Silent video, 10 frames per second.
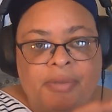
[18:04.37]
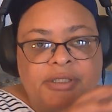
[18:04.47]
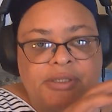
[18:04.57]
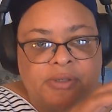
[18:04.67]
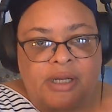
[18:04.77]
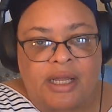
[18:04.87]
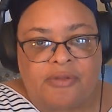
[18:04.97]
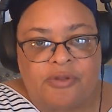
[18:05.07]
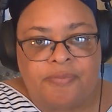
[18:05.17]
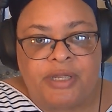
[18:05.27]
But there are
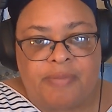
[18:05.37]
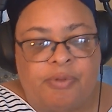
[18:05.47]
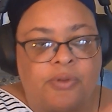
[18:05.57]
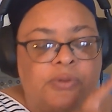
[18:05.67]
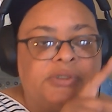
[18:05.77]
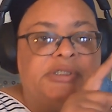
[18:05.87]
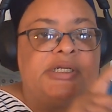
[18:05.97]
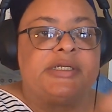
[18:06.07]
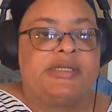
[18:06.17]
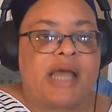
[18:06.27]
other people who
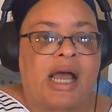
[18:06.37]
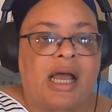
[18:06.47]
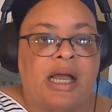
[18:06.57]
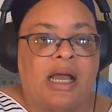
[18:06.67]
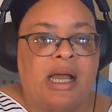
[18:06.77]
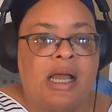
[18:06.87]
did not